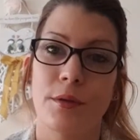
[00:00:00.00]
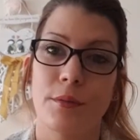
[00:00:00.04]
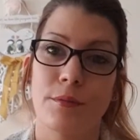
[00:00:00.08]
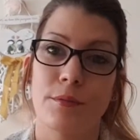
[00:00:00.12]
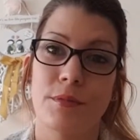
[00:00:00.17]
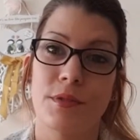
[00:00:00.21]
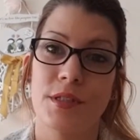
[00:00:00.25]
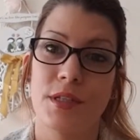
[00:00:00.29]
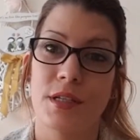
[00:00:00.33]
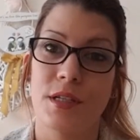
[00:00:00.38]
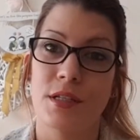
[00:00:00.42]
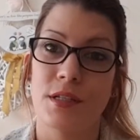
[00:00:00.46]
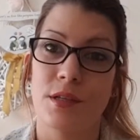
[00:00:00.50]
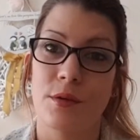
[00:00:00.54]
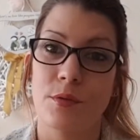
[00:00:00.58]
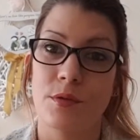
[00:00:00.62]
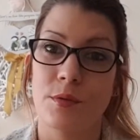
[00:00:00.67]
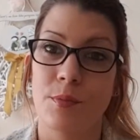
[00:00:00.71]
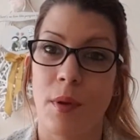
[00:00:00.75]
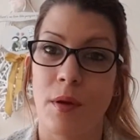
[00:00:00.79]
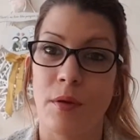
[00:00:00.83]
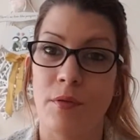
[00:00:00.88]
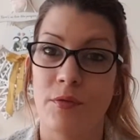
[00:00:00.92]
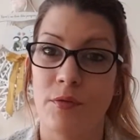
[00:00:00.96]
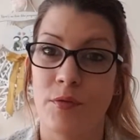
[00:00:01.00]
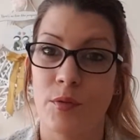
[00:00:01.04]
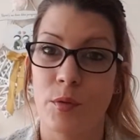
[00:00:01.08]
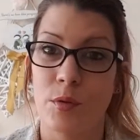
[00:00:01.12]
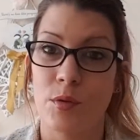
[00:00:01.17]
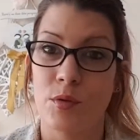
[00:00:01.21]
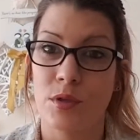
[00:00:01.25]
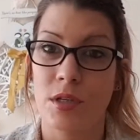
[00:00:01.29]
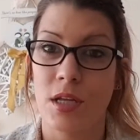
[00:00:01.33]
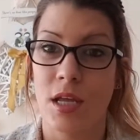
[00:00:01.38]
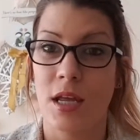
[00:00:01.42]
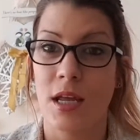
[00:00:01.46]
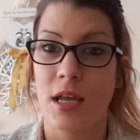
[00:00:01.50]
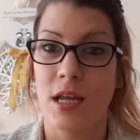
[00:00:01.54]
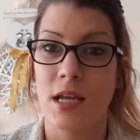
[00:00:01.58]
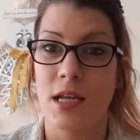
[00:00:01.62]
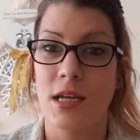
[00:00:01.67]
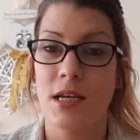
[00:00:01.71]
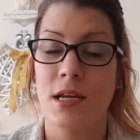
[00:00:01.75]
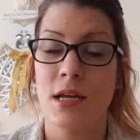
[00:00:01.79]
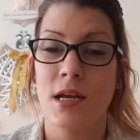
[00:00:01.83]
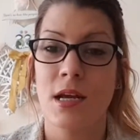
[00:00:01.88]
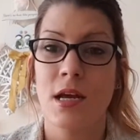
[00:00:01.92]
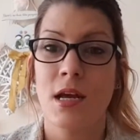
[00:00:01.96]
since I was about
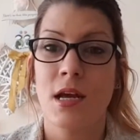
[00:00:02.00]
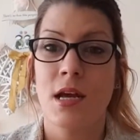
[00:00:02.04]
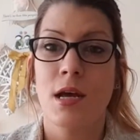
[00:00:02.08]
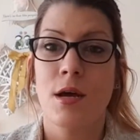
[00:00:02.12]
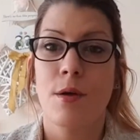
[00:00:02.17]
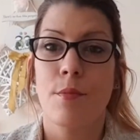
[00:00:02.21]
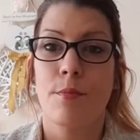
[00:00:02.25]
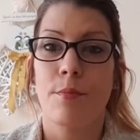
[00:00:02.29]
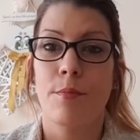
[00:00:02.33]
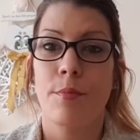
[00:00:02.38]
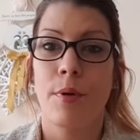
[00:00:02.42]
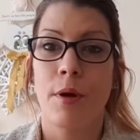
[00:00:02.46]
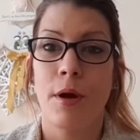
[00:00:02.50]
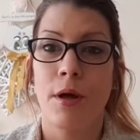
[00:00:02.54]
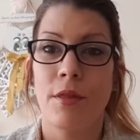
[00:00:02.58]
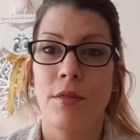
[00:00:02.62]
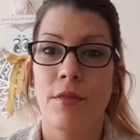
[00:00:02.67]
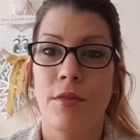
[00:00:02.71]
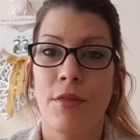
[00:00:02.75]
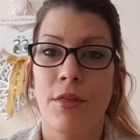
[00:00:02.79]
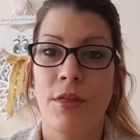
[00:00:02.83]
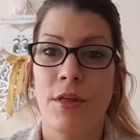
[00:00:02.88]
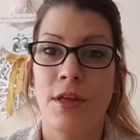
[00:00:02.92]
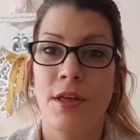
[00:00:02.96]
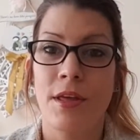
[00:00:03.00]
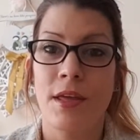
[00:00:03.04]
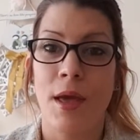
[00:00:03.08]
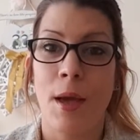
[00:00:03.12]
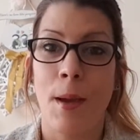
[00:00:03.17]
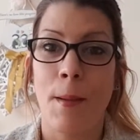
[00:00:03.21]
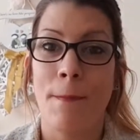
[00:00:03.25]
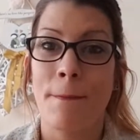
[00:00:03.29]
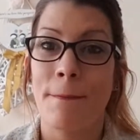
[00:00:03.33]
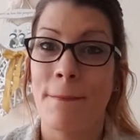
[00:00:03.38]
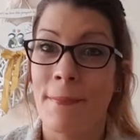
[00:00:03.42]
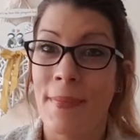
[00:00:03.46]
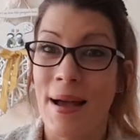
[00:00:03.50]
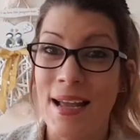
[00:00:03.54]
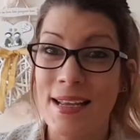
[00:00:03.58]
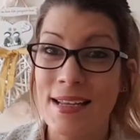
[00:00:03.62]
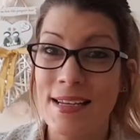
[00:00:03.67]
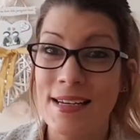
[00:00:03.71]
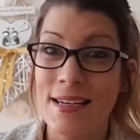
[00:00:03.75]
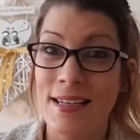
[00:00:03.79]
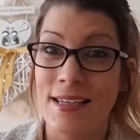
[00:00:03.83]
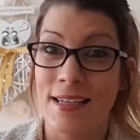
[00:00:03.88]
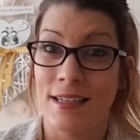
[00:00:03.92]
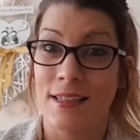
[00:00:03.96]
14. But the
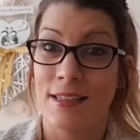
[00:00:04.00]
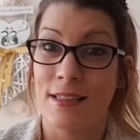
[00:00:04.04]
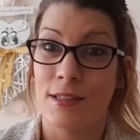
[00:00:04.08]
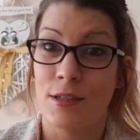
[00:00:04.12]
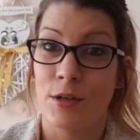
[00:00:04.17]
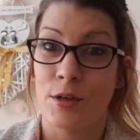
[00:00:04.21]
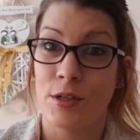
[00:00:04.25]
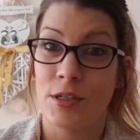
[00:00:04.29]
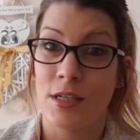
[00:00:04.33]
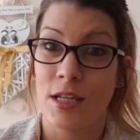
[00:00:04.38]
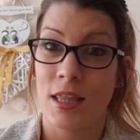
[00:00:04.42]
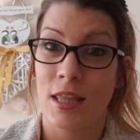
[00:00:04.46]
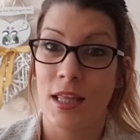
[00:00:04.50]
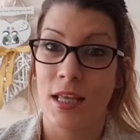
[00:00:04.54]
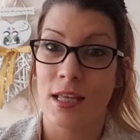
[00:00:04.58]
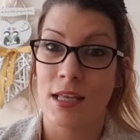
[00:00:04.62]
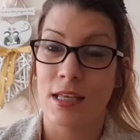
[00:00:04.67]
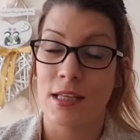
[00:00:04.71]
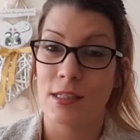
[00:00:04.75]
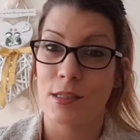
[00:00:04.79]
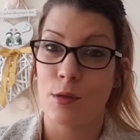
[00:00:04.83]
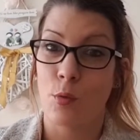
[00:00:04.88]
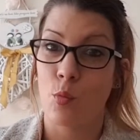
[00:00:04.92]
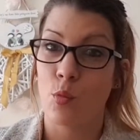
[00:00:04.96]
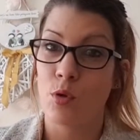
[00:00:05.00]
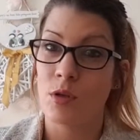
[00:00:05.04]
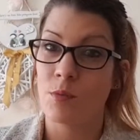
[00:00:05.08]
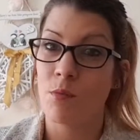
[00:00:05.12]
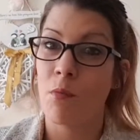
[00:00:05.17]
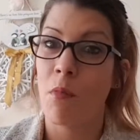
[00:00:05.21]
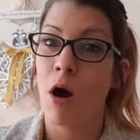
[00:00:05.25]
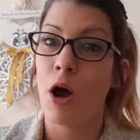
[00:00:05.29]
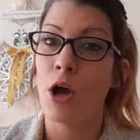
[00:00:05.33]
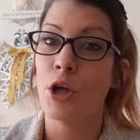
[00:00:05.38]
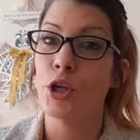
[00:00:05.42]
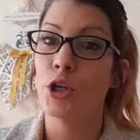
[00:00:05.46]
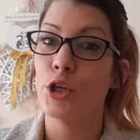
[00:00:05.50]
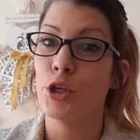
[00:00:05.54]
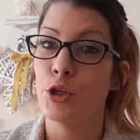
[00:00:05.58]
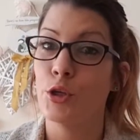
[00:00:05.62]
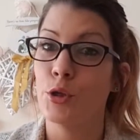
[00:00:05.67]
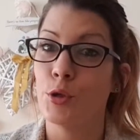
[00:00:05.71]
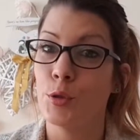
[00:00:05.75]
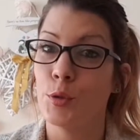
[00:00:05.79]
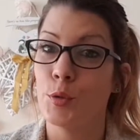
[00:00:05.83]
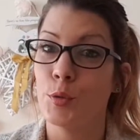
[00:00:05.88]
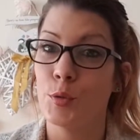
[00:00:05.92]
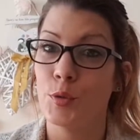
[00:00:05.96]
mania side of things was my
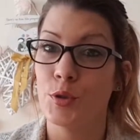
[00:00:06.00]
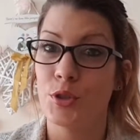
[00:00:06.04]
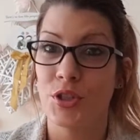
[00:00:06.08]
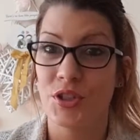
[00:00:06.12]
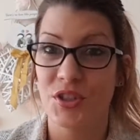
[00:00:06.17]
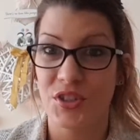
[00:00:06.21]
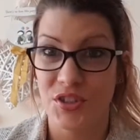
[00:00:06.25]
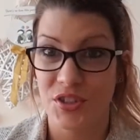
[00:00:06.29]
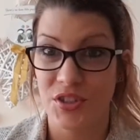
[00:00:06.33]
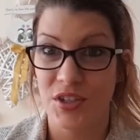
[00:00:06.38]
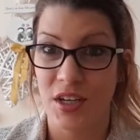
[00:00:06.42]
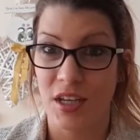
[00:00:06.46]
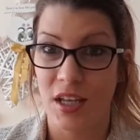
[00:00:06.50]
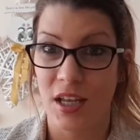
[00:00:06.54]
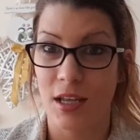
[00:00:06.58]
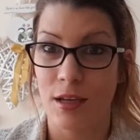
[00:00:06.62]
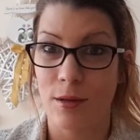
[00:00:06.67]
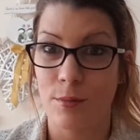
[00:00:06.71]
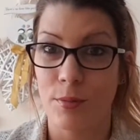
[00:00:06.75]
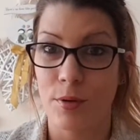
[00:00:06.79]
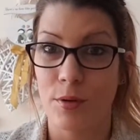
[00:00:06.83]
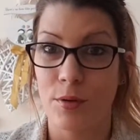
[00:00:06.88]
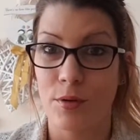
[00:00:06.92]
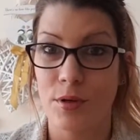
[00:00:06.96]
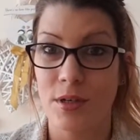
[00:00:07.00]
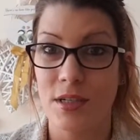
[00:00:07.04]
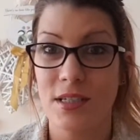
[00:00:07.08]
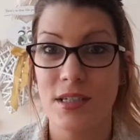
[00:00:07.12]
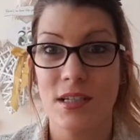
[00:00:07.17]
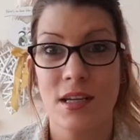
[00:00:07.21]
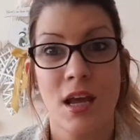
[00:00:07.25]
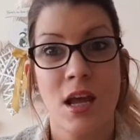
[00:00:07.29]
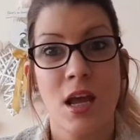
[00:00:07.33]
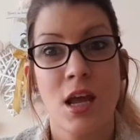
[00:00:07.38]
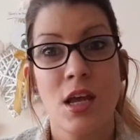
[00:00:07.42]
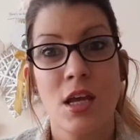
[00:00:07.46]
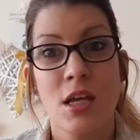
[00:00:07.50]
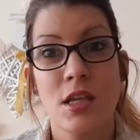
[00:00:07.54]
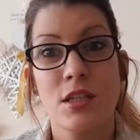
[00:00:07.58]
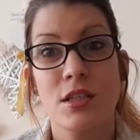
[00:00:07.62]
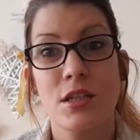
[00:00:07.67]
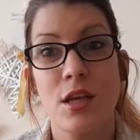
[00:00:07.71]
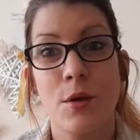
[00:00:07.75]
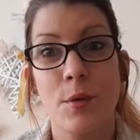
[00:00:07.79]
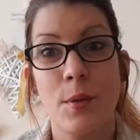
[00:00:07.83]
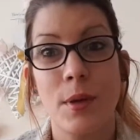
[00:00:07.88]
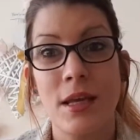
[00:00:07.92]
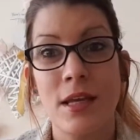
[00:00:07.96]
huge sticking point.
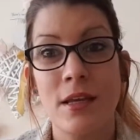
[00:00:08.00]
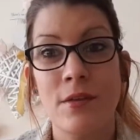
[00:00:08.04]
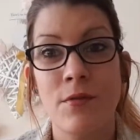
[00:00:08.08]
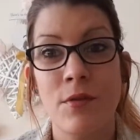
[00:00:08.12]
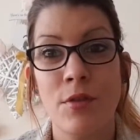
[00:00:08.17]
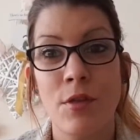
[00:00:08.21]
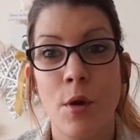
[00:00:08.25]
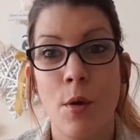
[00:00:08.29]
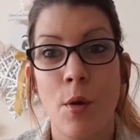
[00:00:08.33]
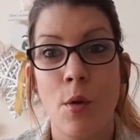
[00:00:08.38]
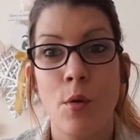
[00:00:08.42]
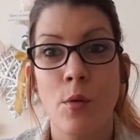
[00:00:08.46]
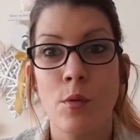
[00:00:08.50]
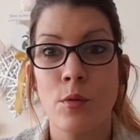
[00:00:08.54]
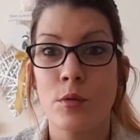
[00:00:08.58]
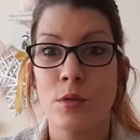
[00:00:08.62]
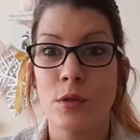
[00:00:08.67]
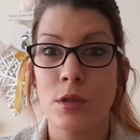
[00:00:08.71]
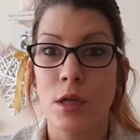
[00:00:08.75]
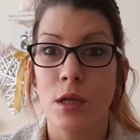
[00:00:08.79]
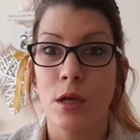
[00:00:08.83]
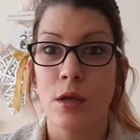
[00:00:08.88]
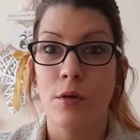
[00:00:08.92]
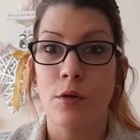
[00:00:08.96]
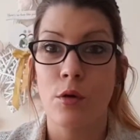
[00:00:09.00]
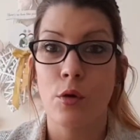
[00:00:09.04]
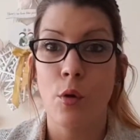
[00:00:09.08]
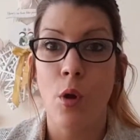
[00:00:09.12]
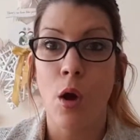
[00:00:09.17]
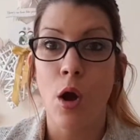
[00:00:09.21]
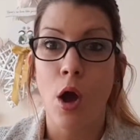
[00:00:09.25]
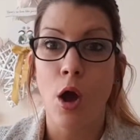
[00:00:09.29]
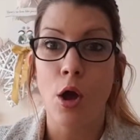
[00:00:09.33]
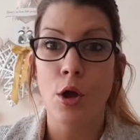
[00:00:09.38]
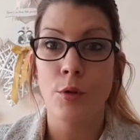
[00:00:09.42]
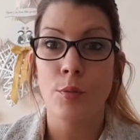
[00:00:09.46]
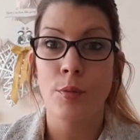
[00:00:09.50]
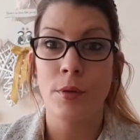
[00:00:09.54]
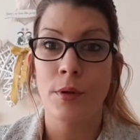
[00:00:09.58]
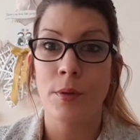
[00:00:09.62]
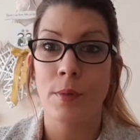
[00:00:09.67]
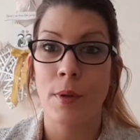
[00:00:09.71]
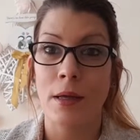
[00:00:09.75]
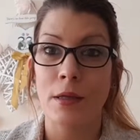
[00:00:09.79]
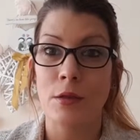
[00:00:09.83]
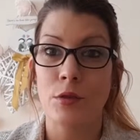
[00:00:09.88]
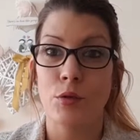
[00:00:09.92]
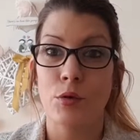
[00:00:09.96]
So even though I was quite open
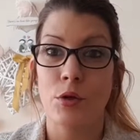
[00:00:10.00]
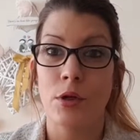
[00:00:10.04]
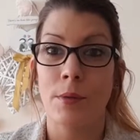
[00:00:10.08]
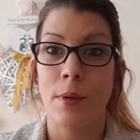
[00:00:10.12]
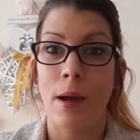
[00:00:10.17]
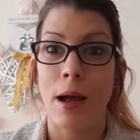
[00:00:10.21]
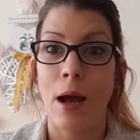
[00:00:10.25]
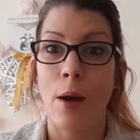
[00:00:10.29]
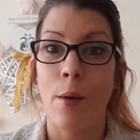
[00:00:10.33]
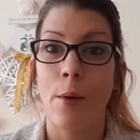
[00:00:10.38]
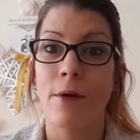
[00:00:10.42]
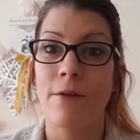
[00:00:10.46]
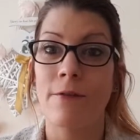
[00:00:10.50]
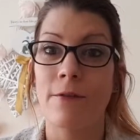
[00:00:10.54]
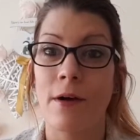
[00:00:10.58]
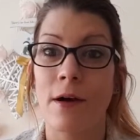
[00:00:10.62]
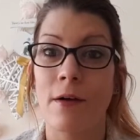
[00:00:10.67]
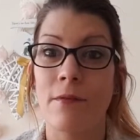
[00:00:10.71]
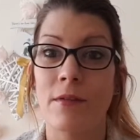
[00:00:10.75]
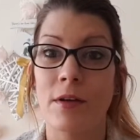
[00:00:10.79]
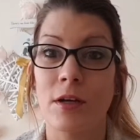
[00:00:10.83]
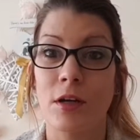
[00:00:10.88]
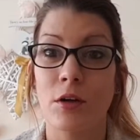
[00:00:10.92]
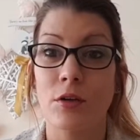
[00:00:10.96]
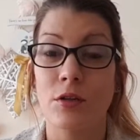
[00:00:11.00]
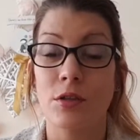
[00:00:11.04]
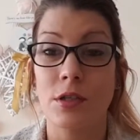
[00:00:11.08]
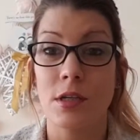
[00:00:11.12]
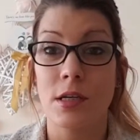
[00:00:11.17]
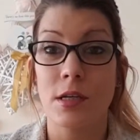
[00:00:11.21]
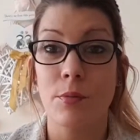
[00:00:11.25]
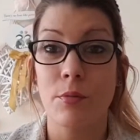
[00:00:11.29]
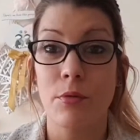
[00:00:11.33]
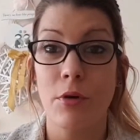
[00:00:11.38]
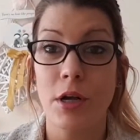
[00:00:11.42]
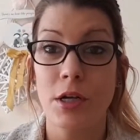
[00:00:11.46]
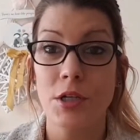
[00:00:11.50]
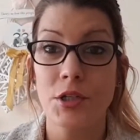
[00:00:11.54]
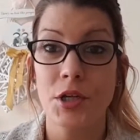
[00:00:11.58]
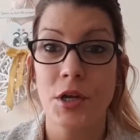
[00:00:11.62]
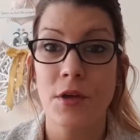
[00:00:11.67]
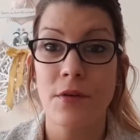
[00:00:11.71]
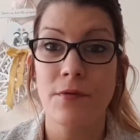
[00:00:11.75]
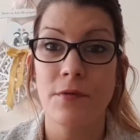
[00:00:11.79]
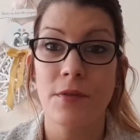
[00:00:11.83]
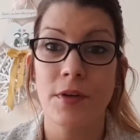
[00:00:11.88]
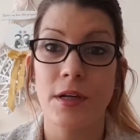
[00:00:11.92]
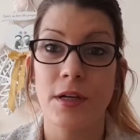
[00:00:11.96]
about talking about how I felt in regards to
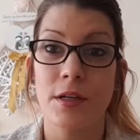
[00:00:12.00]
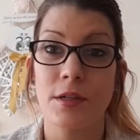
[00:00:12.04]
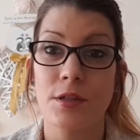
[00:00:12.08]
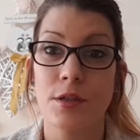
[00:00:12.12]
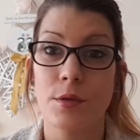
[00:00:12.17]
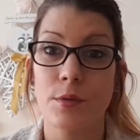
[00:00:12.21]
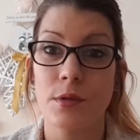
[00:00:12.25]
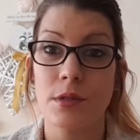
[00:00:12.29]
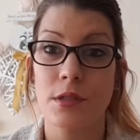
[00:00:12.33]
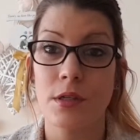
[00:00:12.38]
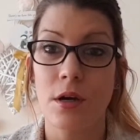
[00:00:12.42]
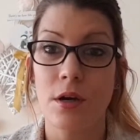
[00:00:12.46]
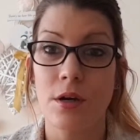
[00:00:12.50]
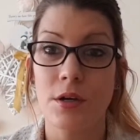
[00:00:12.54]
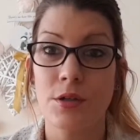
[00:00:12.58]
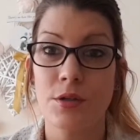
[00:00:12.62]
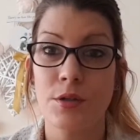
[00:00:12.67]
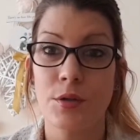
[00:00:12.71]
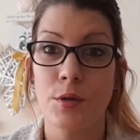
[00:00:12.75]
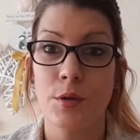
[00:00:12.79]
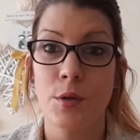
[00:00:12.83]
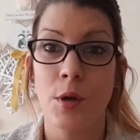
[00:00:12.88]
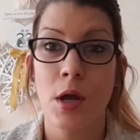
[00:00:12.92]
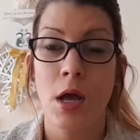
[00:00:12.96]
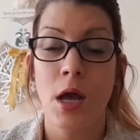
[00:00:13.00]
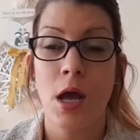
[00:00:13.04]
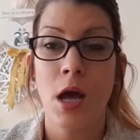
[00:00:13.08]
depression, feeling suicidal,